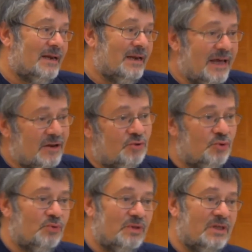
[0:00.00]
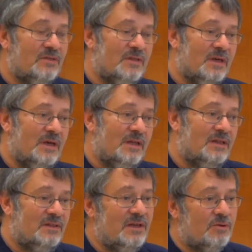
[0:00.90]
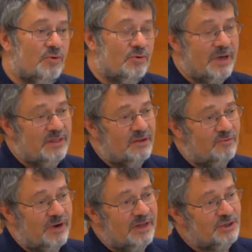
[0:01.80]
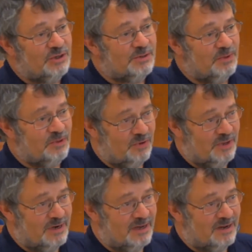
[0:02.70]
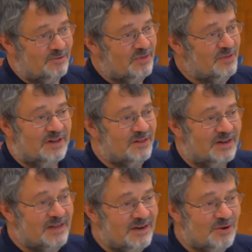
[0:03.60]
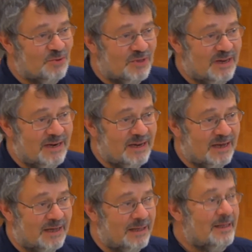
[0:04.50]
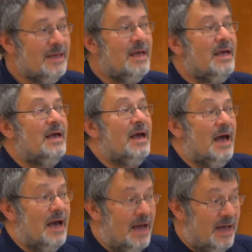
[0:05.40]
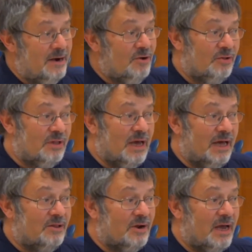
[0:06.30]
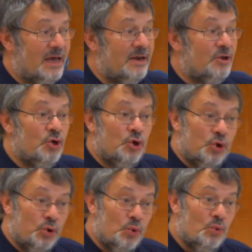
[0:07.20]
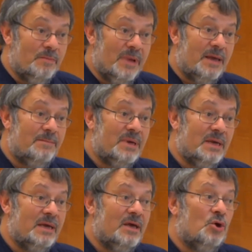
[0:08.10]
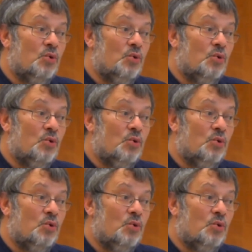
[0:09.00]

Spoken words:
led to these deteriorating relations between Christians and Hindus in India. And on the other hand, who maybe